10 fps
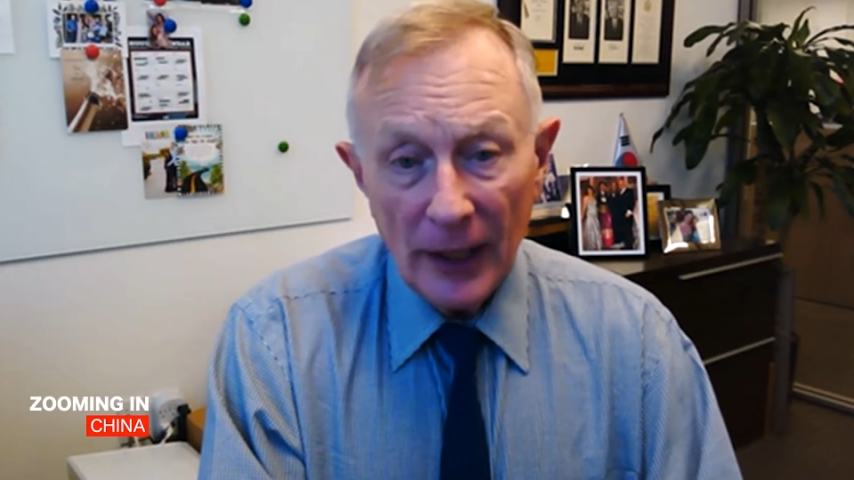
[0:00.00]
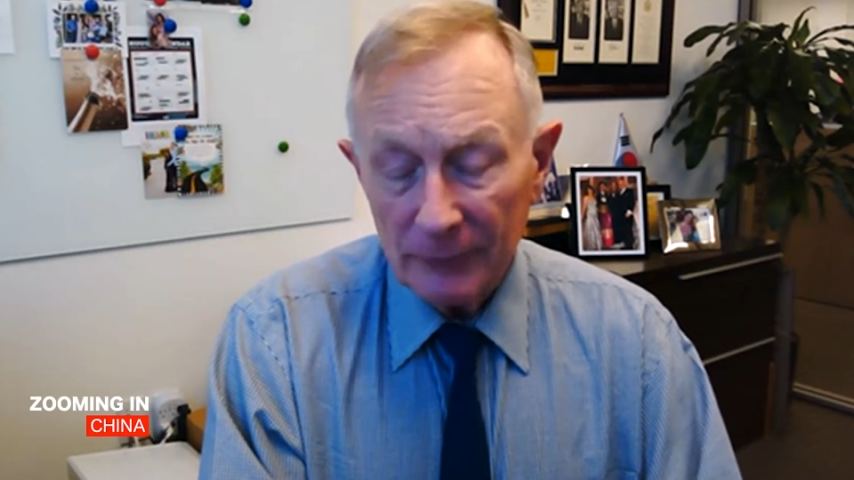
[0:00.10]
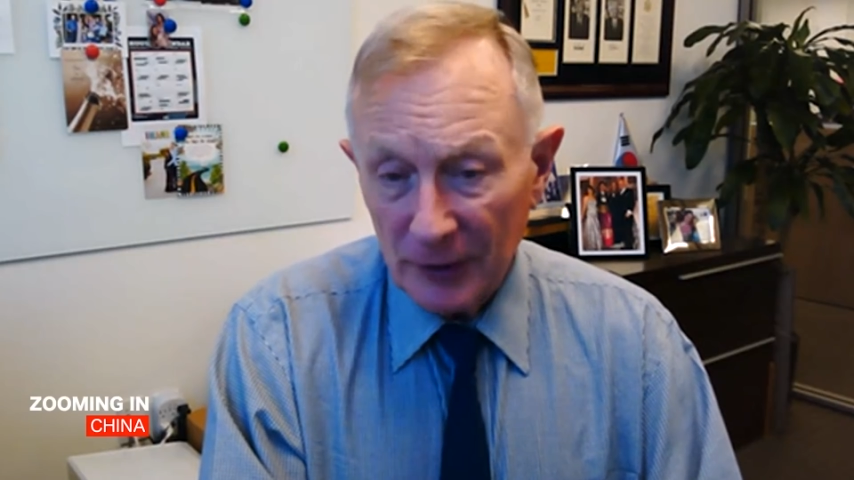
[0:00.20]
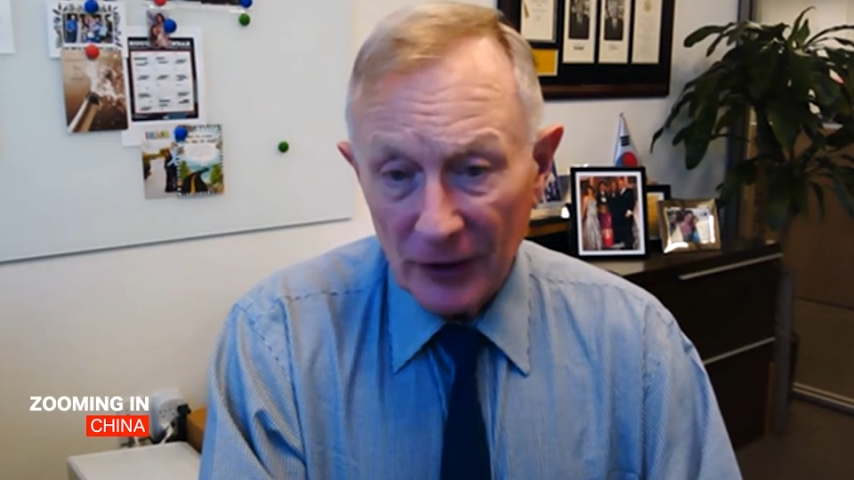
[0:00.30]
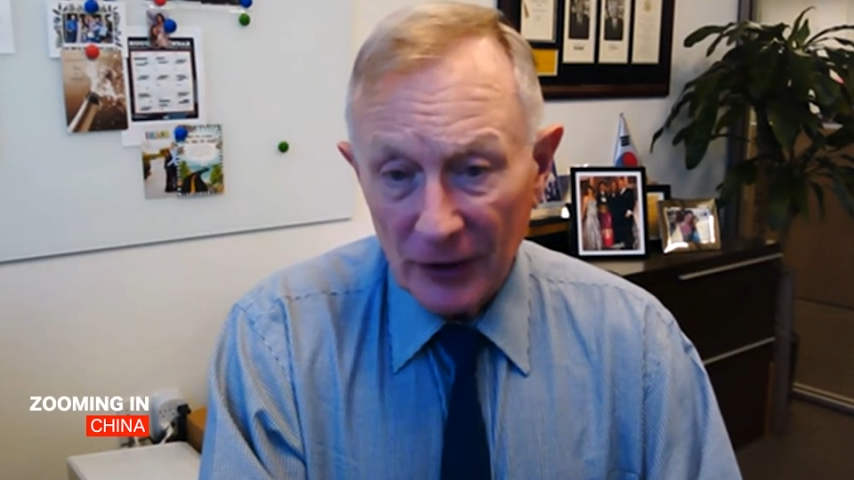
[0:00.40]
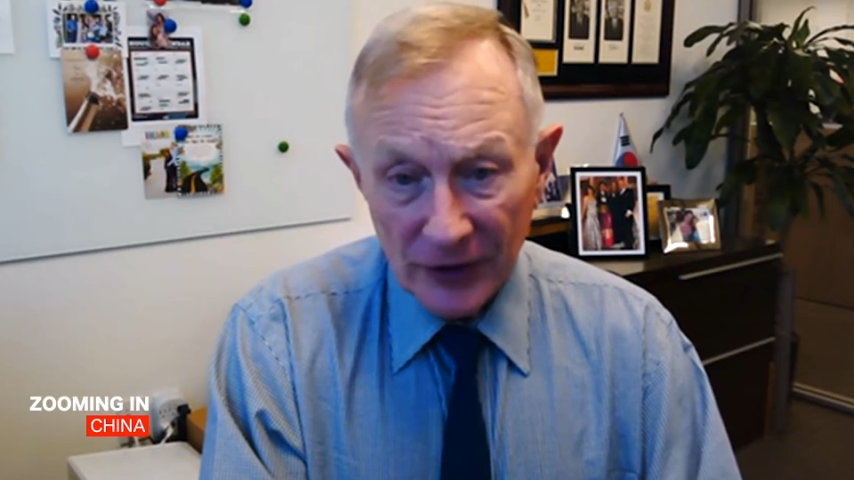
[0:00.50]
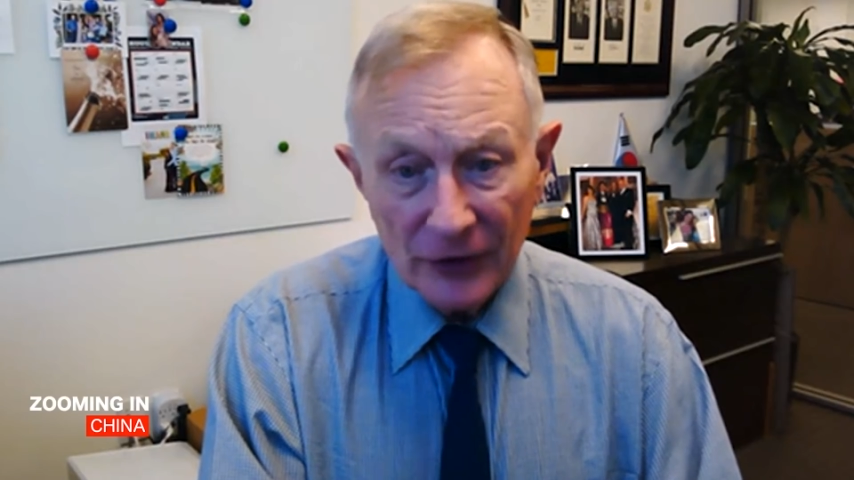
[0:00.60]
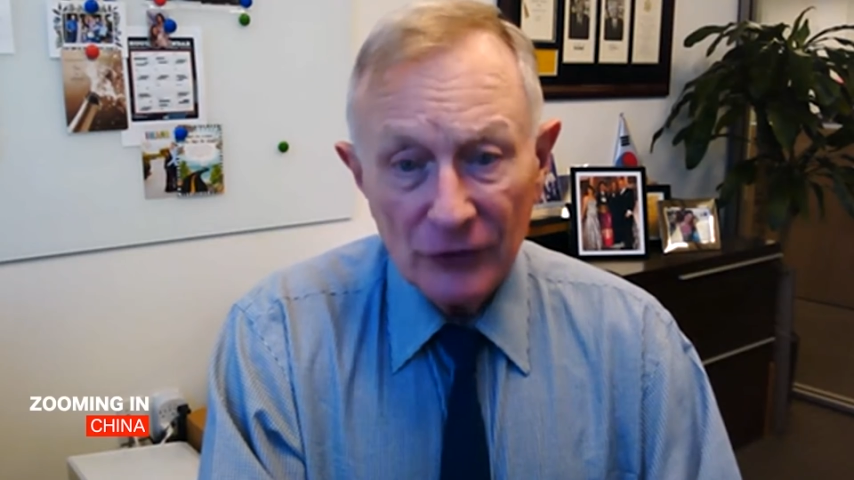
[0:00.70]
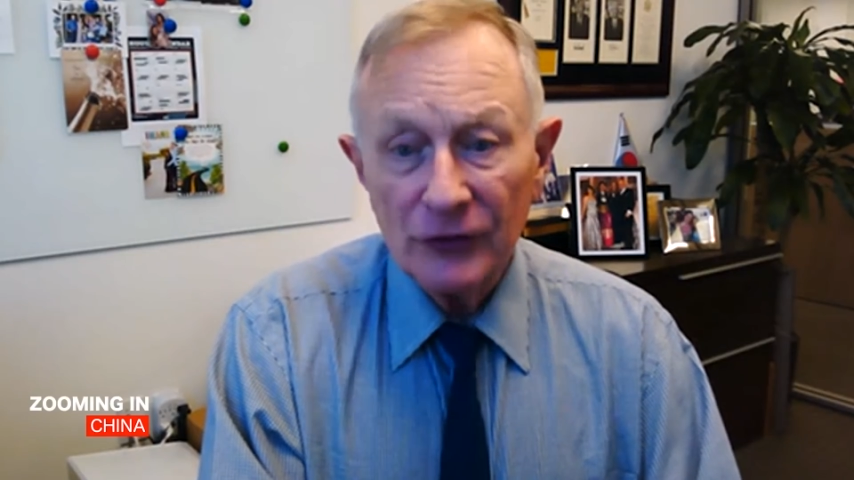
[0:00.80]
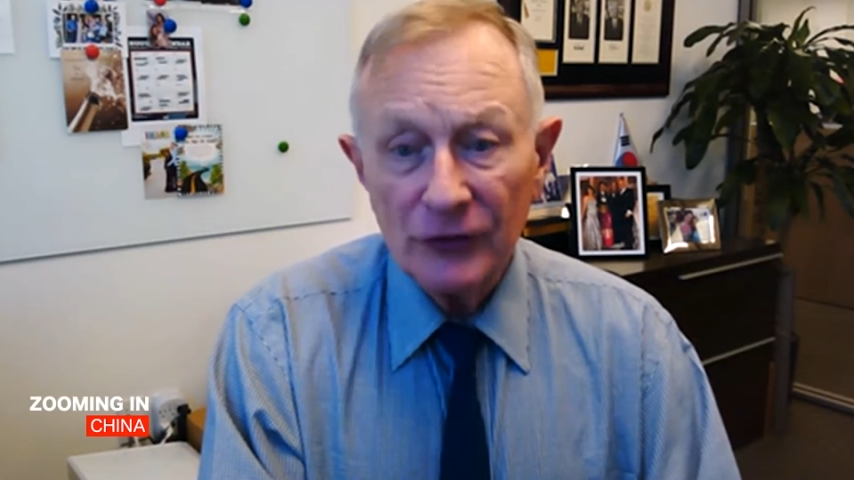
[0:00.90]
and because
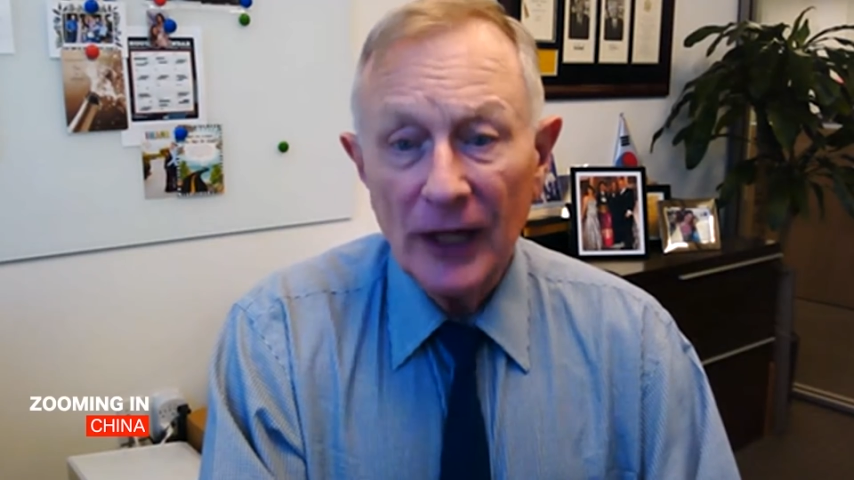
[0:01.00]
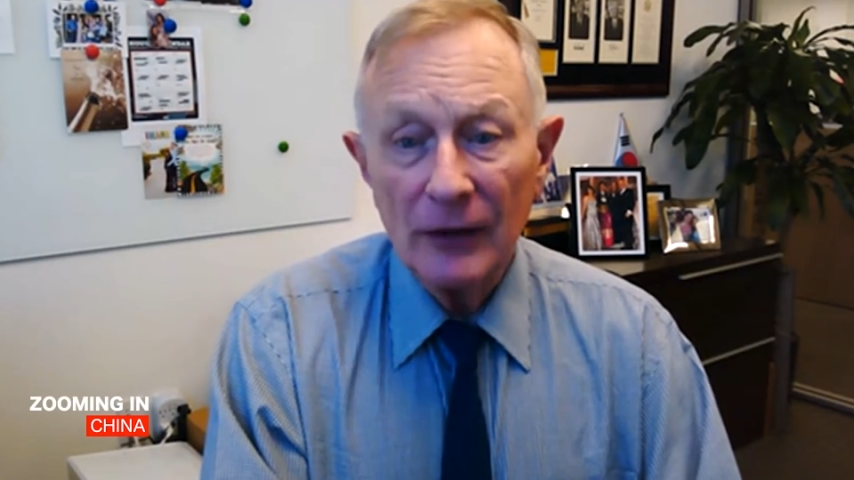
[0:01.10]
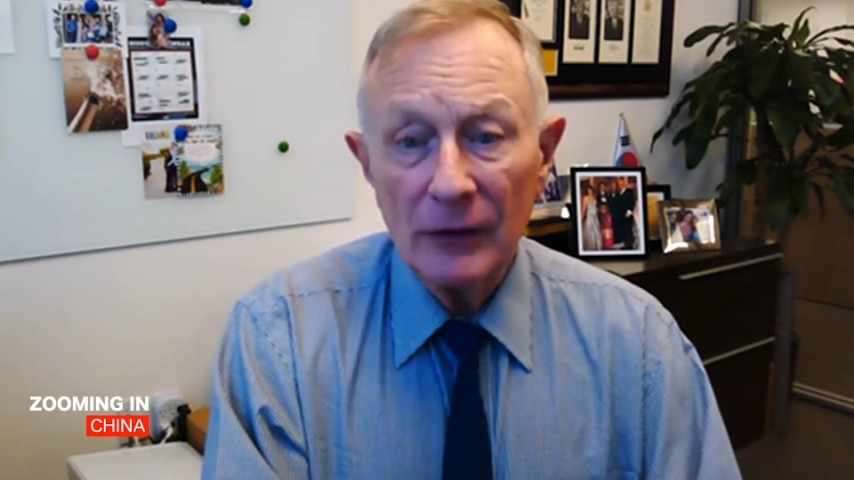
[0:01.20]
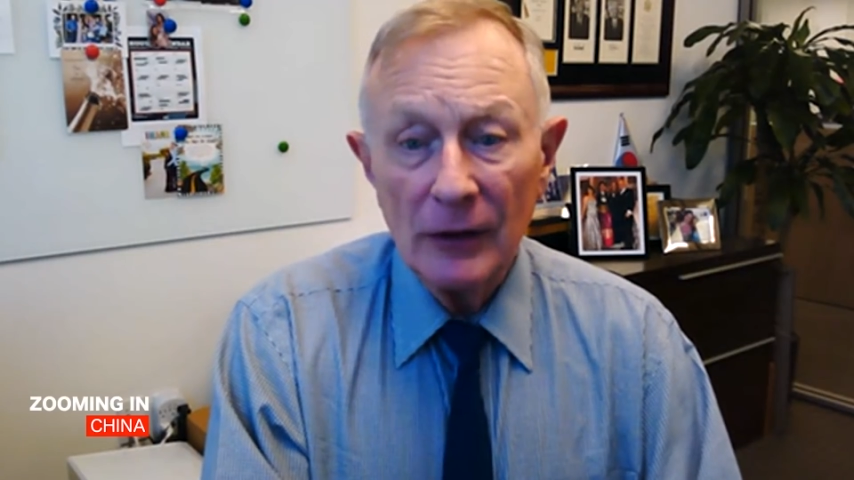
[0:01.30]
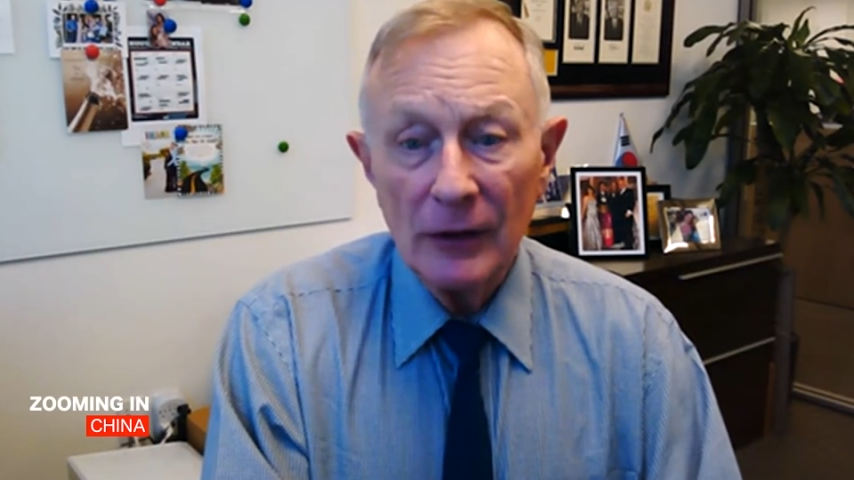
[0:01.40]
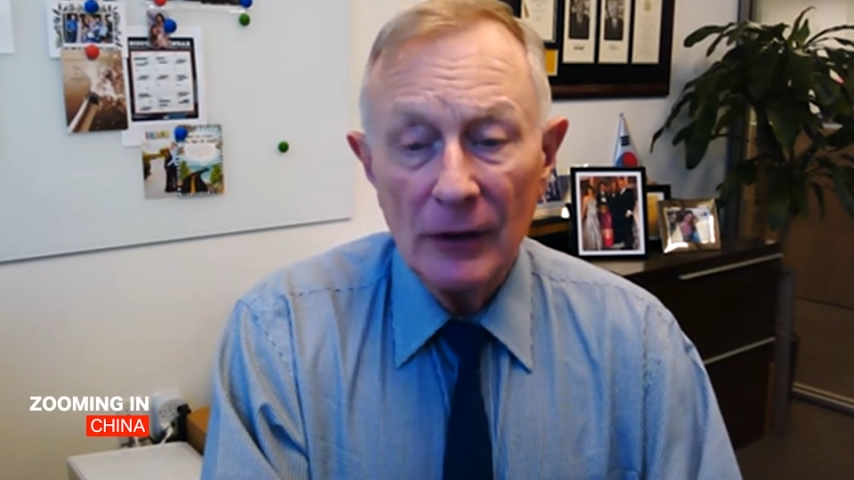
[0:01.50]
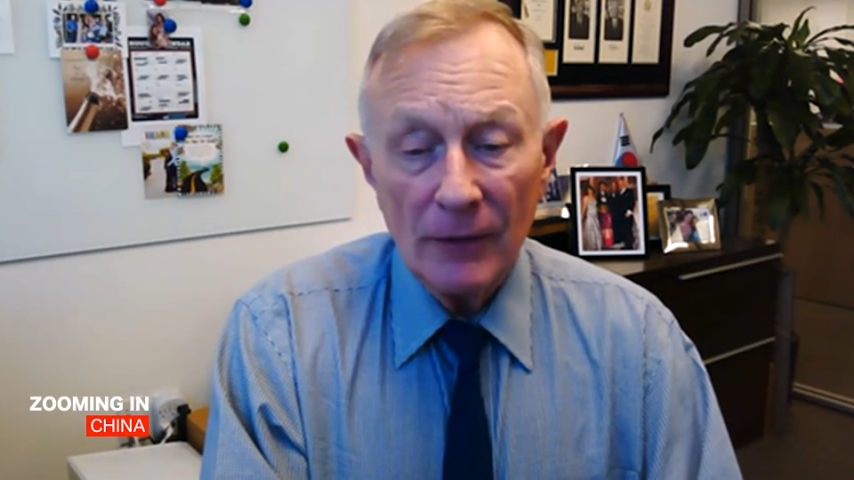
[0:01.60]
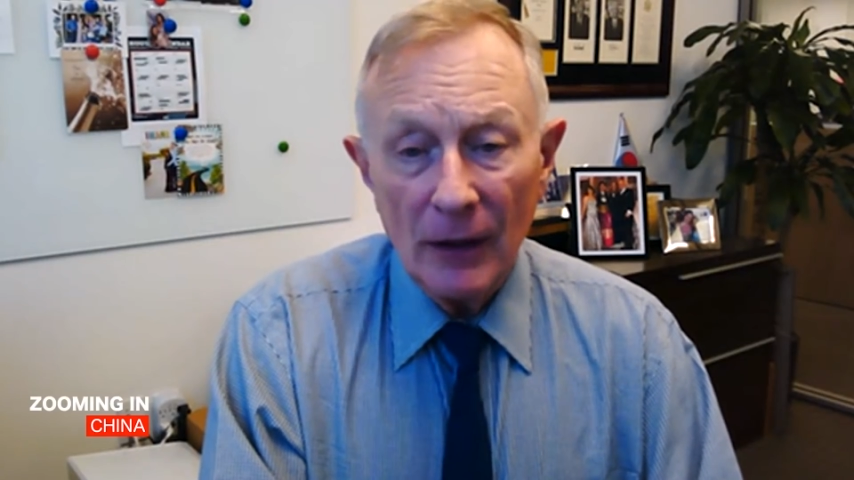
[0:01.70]
they understand